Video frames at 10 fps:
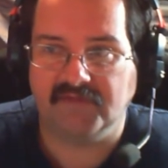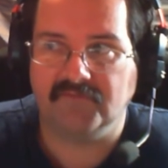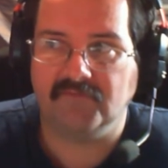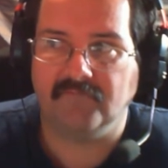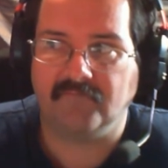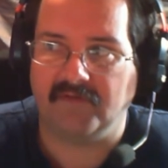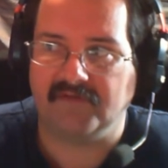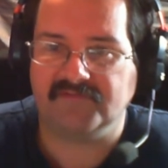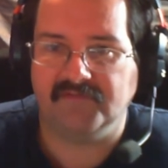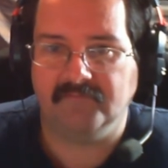into
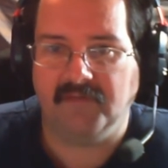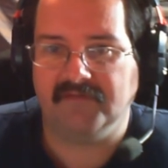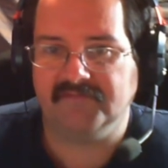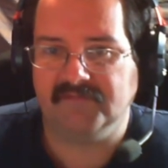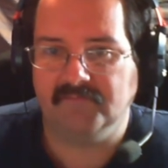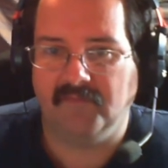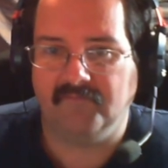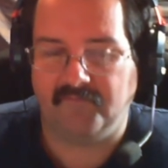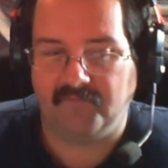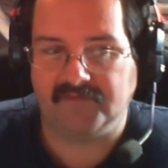Phyrexian mana symbol,
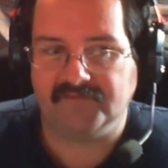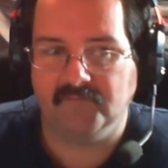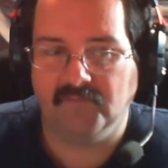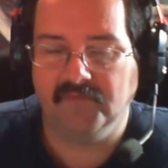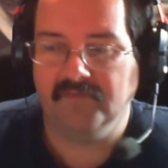Phyrexian blue.